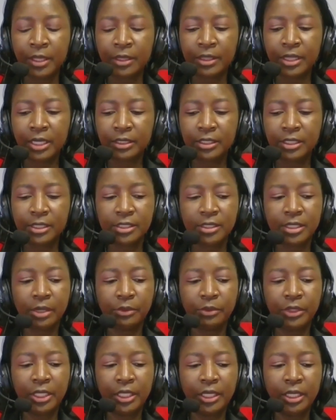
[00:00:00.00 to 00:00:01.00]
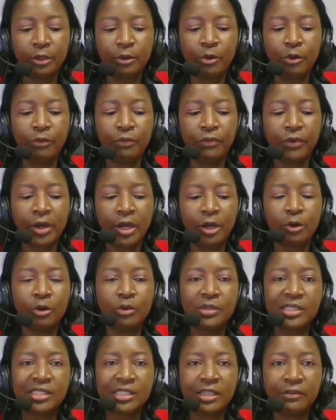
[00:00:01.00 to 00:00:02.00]
That is now the lack of
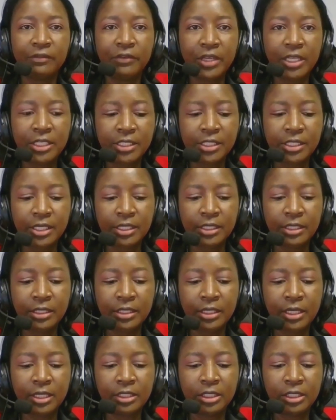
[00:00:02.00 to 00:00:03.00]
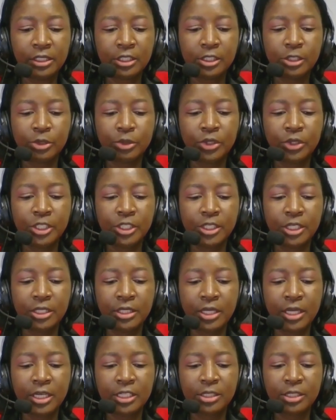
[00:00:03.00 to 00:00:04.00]
conservation and the
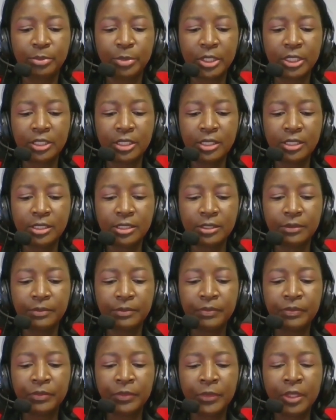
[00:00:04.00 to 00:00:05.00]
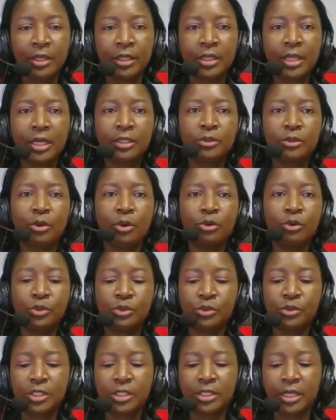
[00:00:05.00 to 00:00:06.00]
restoration expertise that ought
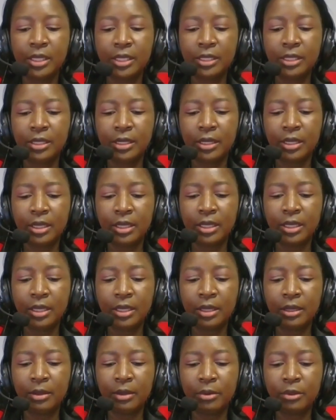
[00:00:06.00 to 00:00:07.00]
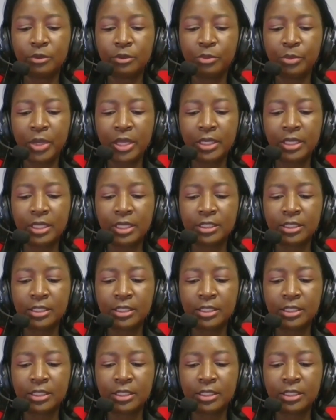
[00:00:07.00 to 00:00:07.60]
to make a